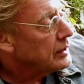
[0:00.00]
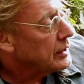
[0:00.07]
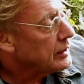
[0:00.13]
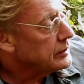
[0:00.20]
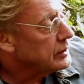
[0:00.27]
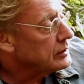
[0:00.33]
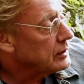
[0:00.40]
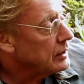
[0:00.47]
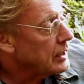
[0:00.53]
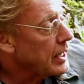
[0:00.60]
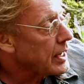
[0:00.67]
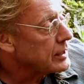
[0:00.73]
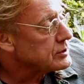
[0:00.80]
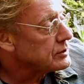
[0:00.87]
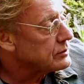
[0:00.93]
And then the
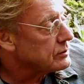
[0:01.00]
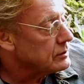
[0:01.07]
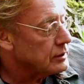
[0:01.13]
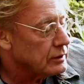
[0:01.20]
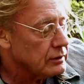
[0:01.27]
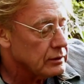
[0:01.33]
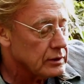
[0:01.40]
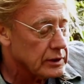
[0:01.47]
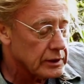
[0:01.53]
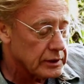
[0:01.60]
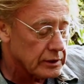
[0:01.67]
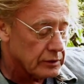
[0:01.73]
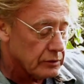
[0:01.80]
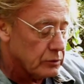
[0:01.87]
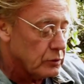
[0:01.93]
last
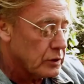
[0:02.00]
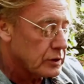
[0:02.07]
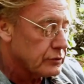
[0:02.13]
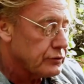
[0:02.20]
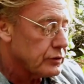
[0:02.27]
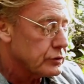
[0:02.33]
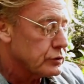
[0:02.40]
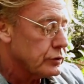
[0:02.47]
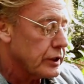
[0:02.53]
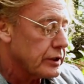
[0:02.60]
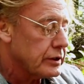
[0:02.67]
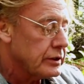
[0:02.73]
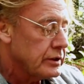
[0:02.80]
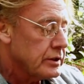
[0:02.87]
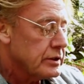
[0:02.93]
little wonderful
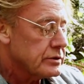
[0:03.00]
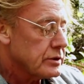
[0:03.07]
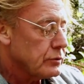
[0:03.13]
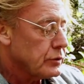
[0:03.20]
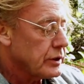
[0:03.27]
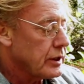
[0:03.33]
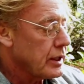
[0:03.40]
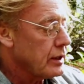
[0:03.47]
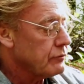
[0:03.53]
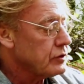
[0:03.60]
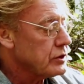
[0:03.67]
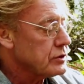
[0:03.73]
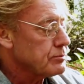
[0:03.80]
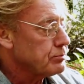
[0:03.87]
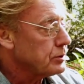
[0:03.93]
trick is that we have
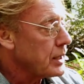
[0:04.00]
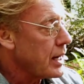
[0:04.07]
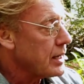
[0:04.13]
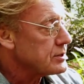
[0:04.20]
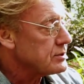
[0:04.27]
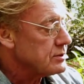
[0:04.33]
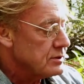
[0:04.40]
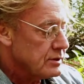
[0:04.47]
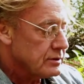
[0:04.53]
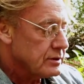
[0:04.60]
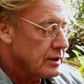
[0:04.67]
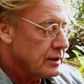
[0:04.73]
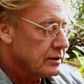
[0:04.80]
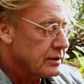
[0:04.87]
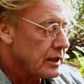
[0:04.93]
these brass
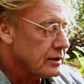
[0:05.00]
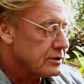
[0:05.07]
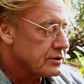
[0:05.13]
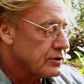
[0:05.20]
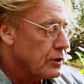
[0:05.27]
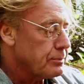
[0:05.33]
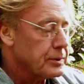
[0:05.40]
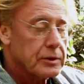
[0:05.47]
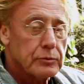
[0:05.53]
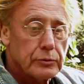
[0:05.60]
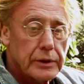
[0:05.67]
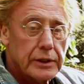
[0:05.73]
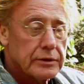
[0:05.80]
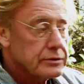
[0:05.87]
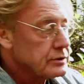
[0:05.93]
telescoping
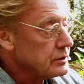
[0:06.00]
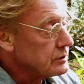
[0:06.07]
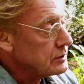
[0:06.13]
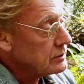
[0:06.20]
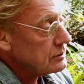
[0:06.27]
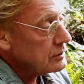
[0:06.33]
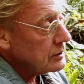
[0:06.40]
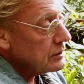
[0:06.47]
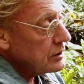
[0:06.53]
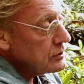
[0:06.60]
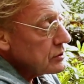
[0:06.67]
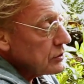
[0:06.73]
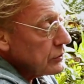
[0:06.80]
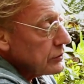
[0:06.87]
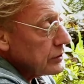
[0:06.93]
rings that can
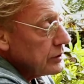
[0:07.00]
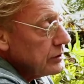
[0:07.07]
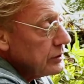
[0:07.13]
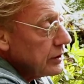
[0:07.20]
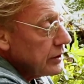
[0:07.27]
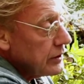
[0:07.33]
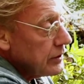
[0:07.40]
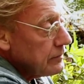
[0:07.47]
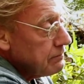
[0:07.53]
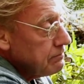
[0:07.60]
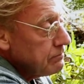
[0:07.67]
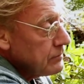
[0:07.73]
insert in there.